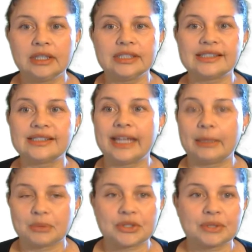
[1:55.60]
the
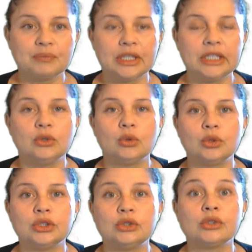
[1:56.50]
steps in
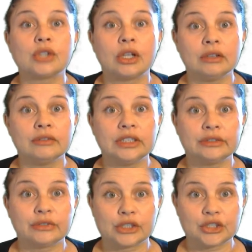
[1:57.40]
order to solve a
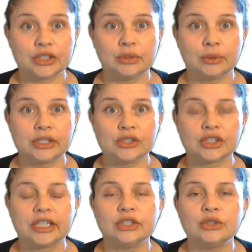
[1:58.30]
differential
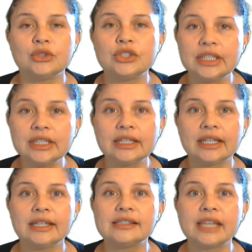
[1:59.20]
equation. And you see
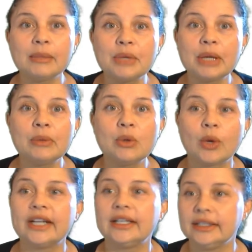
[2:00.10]
there, step number
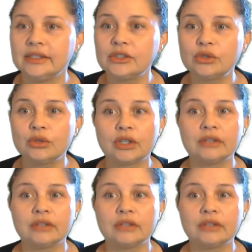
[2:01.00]
one is to